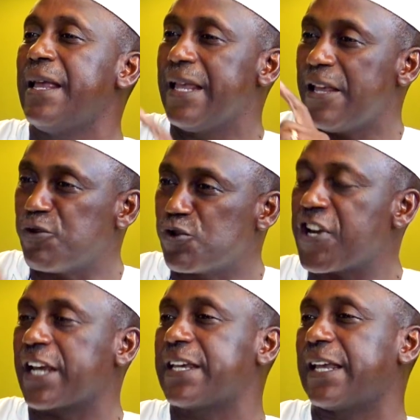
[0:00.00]
If you
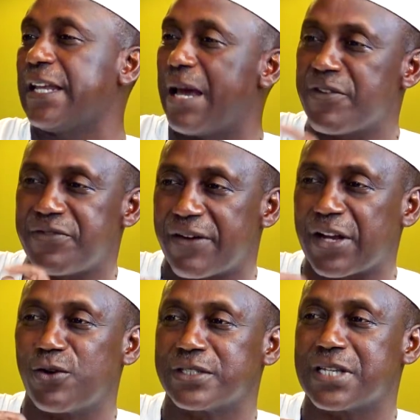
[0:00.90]
check again, I'm a very
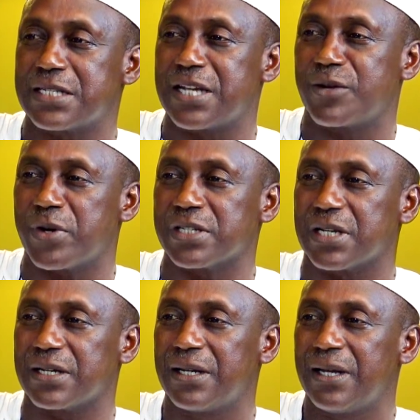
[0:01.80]
consistent
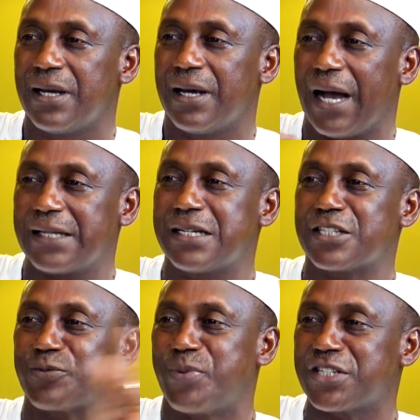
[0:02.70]
person. I did a
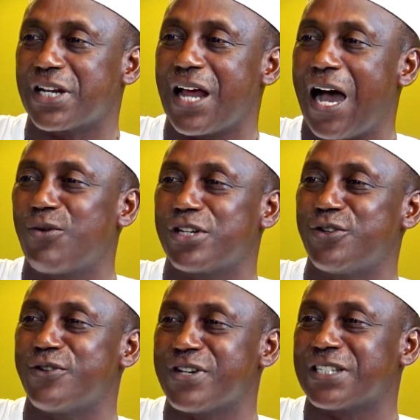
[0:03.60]
speech at Howard
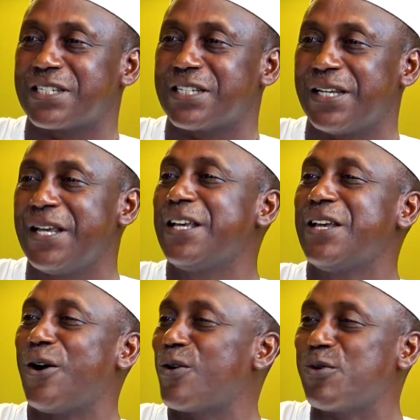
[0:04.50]
University
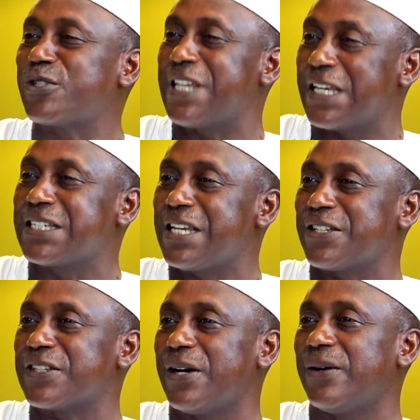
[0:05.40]
almost 6
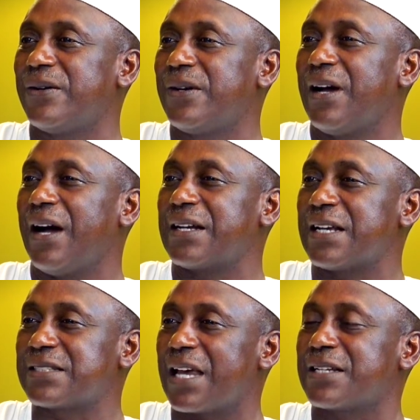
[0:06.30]
years ago, and I
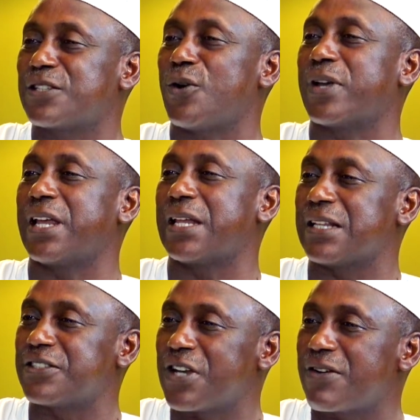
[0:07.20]
started talking
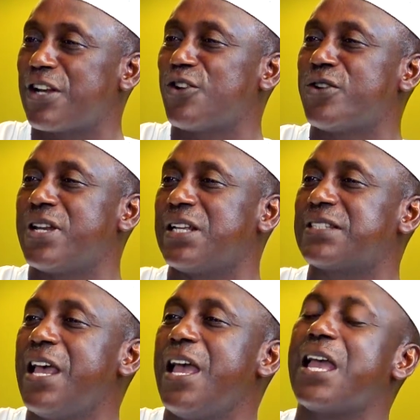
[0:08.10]
that Sierra Leone needs
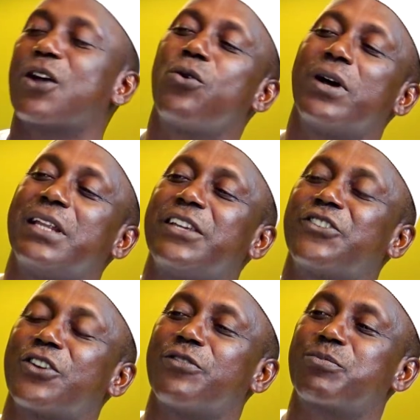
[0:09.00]
a
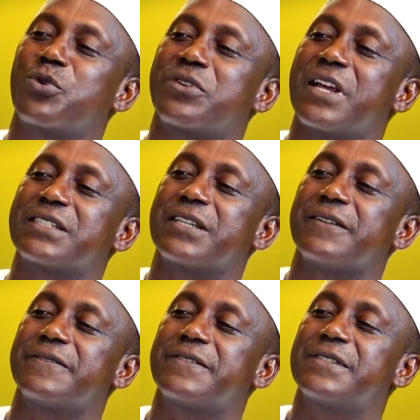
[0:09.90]
coalition of
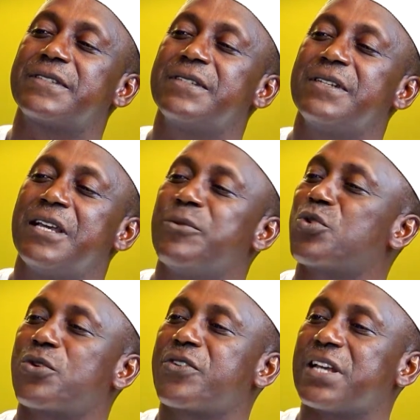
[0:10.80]
progressives.
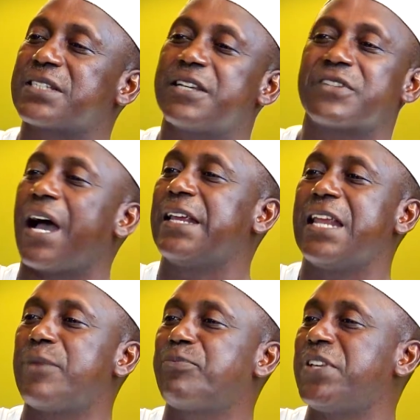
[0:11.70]
Progressives are in
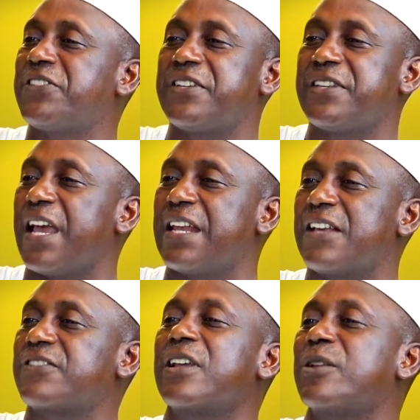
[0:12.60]
APC, they're in
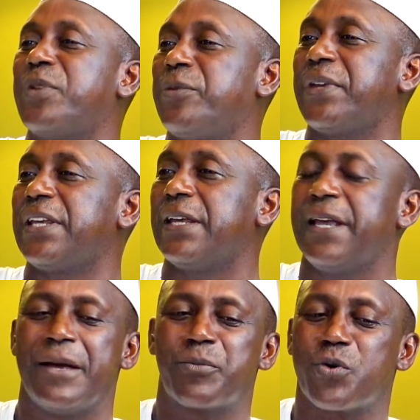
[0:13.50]
SLPP.
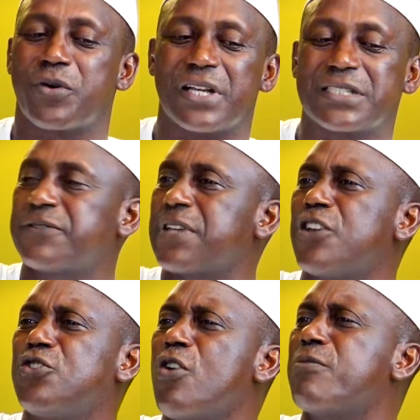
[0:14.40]
Progressives are
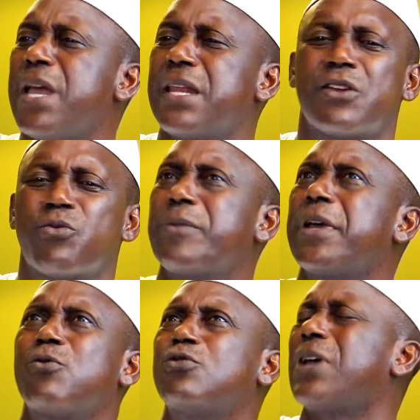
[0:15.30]
young men and
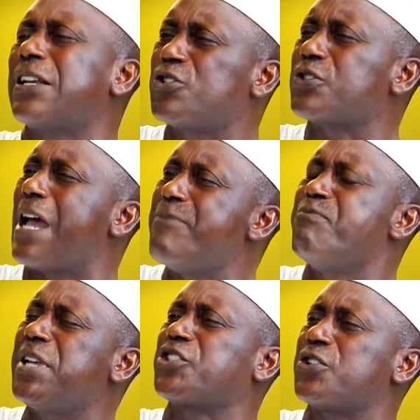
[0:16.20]
women who are just
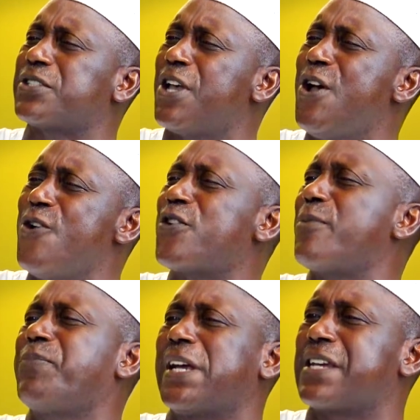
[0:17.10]
ambitious for a
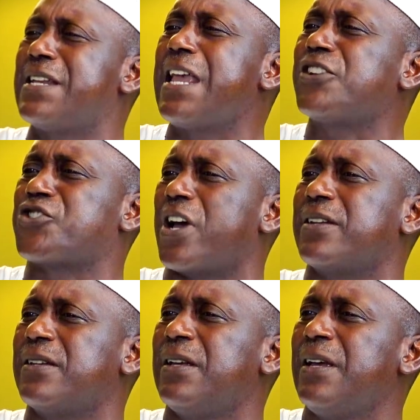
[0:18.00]
better nation.
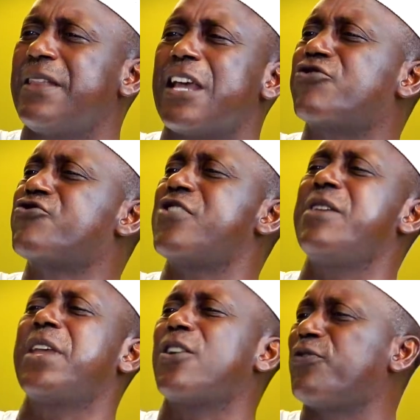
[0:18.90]
They're
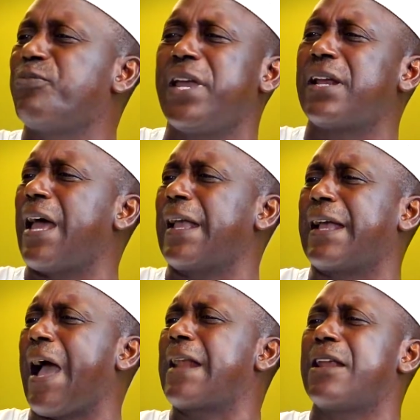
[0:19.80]
dreaming of being like
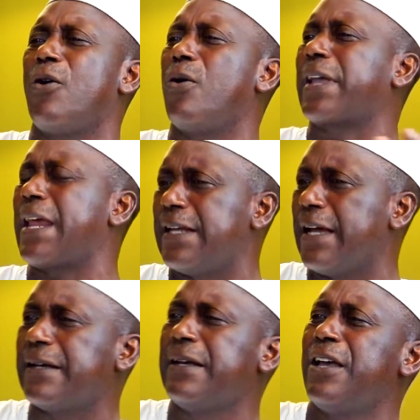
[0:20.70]
Ghana or Kenya.